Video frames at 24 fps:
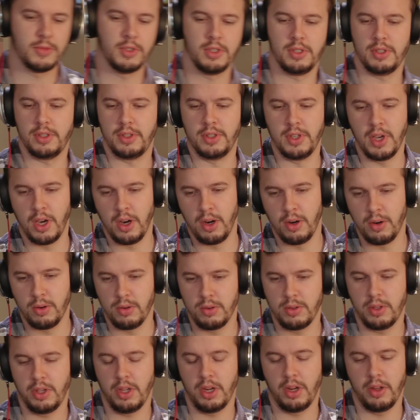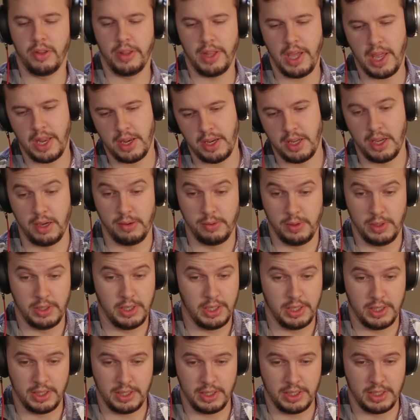So
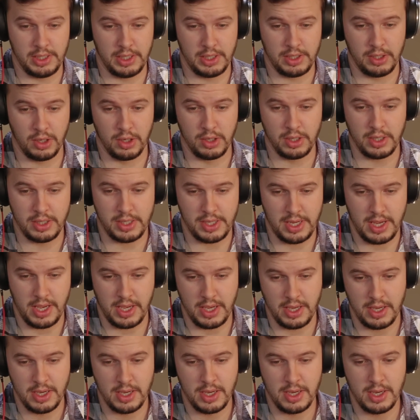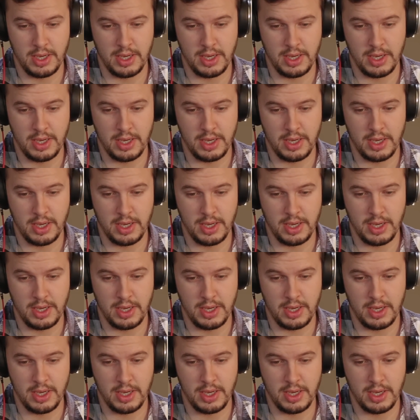it's hard to say.